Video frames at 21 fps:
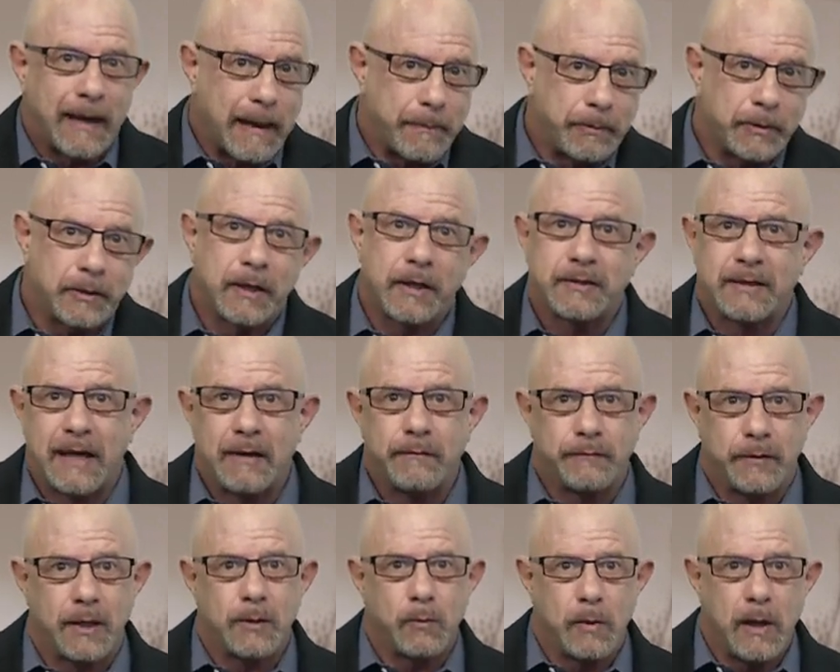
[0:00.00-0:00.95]
Apple does that
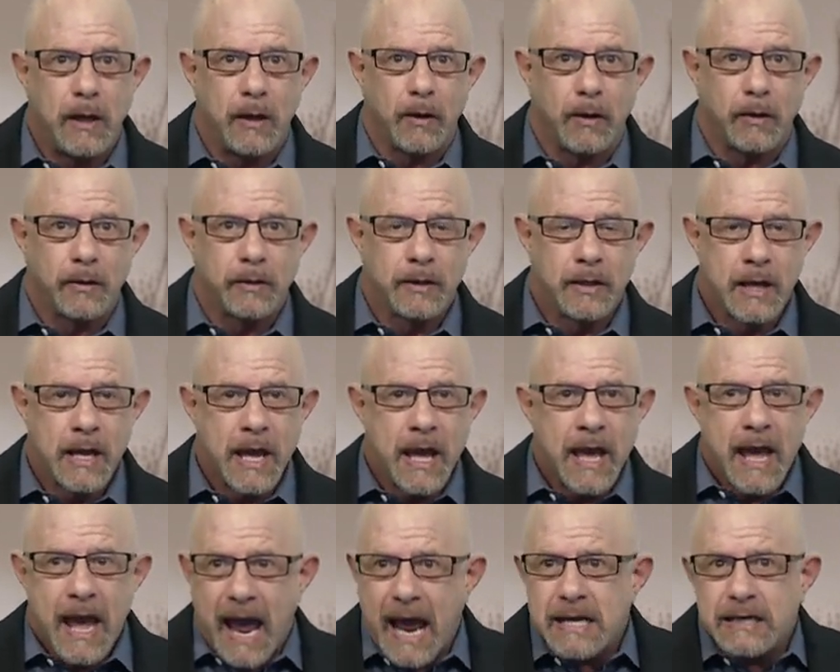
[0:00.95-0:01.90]
very well.
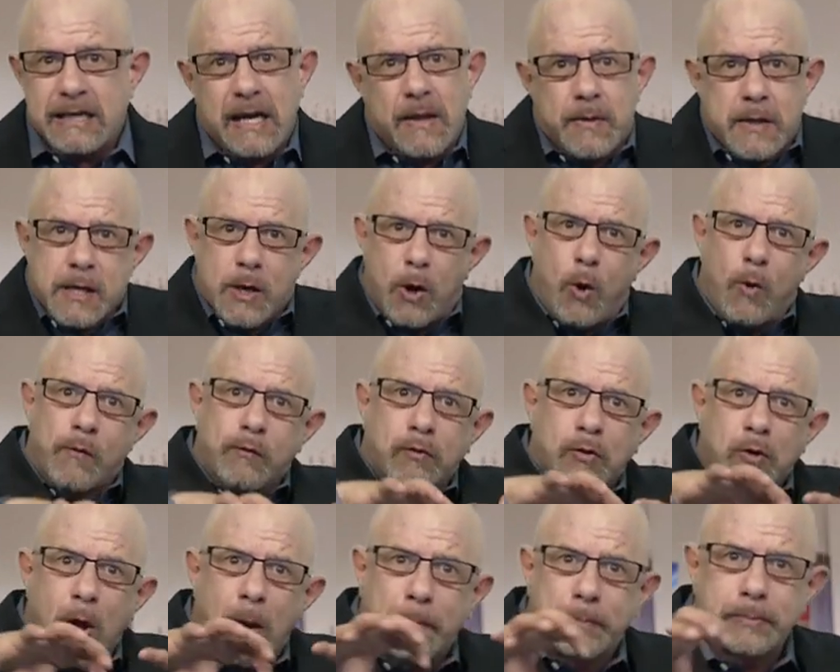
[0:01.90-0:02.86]
And in the
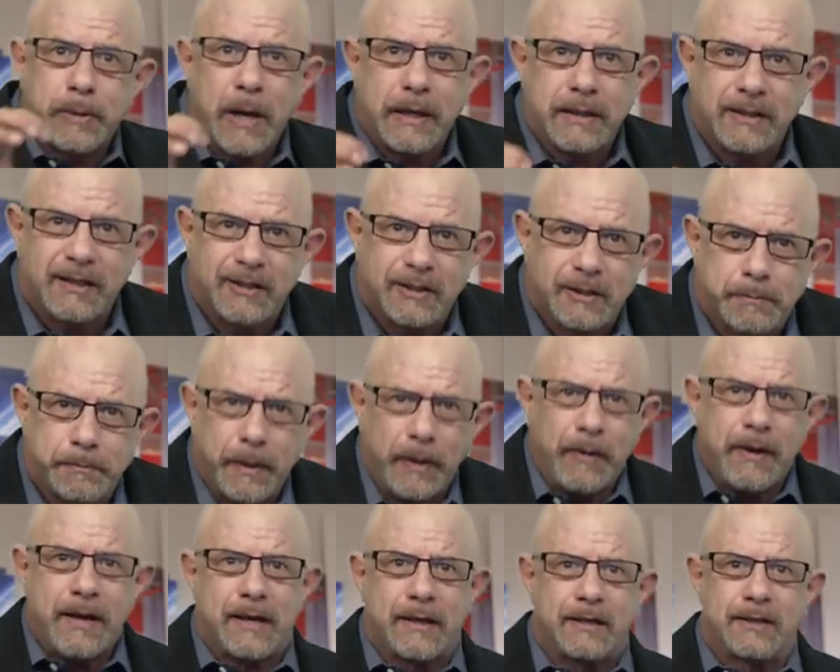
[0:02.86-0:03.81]
overall product
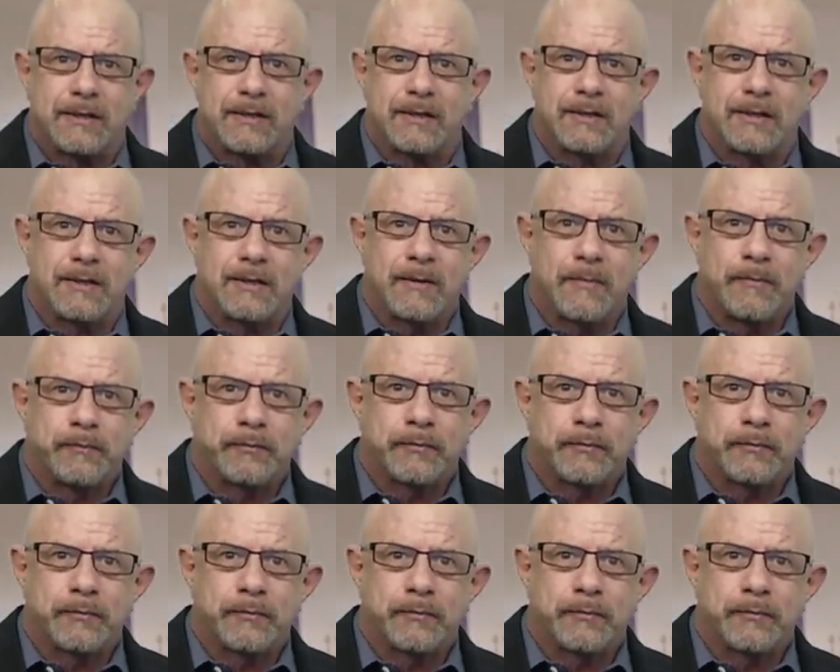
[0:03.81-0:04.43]
experience,